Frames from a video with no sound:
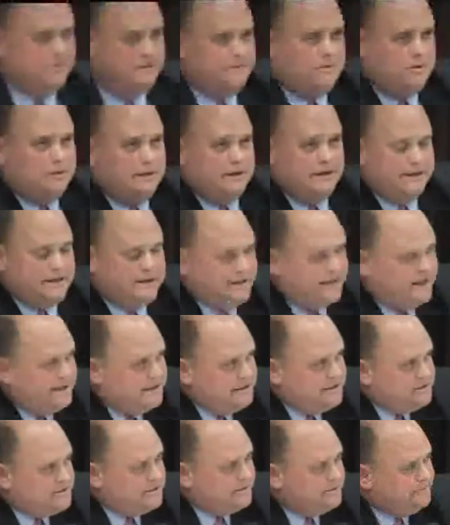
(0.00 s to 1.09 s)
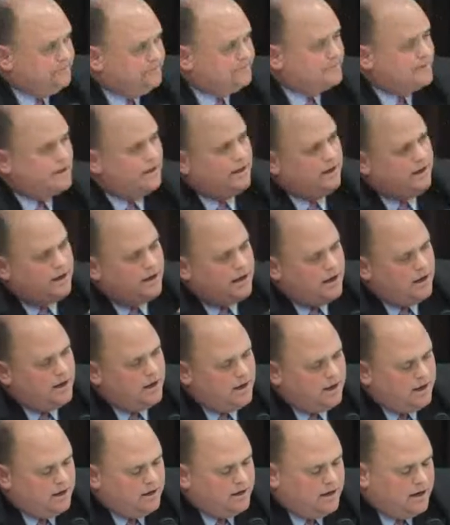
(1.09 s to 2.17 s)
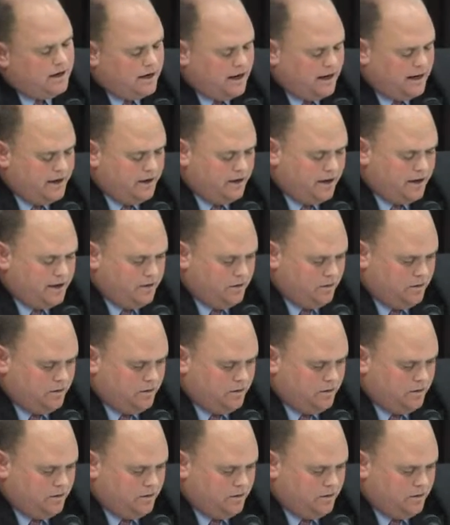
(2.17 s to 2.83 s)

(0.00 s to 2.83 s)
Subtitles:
before we get into that issue, I